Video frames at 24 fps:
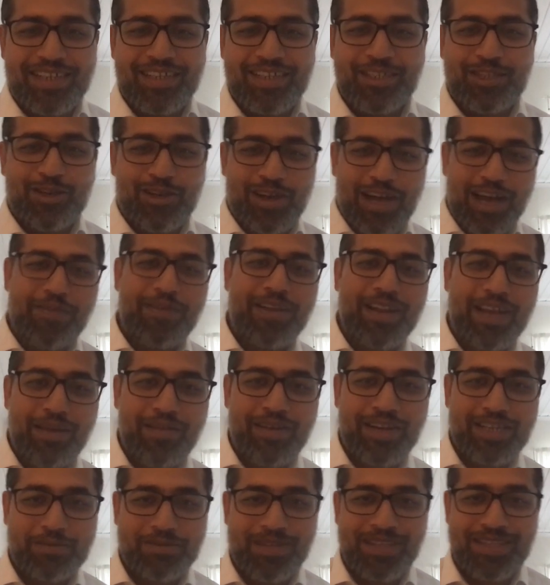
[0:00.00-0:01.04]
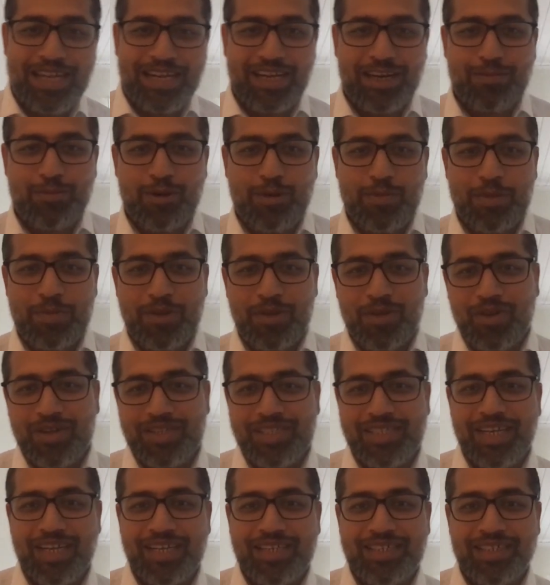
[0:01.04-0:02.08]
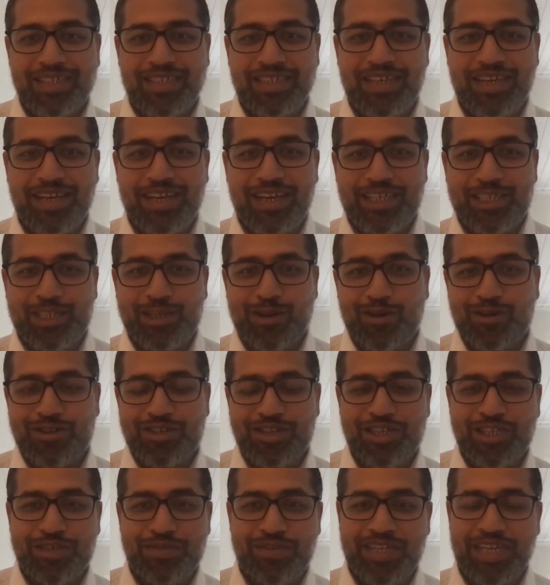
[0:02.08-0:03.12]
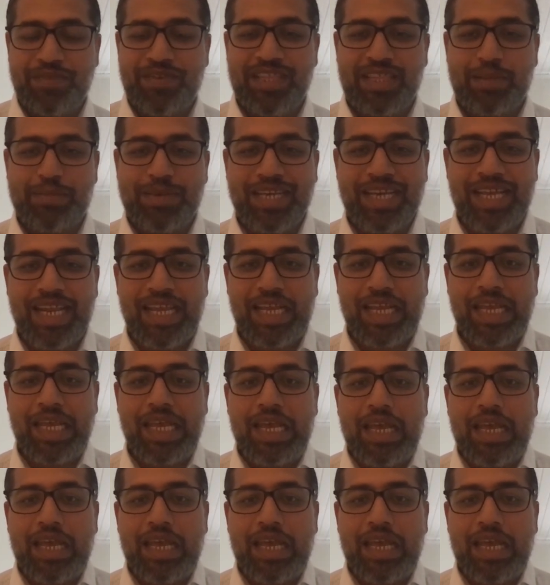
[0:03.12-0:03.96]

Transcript: So I will explain that in a moment, because it's counterintuitive in the beginning.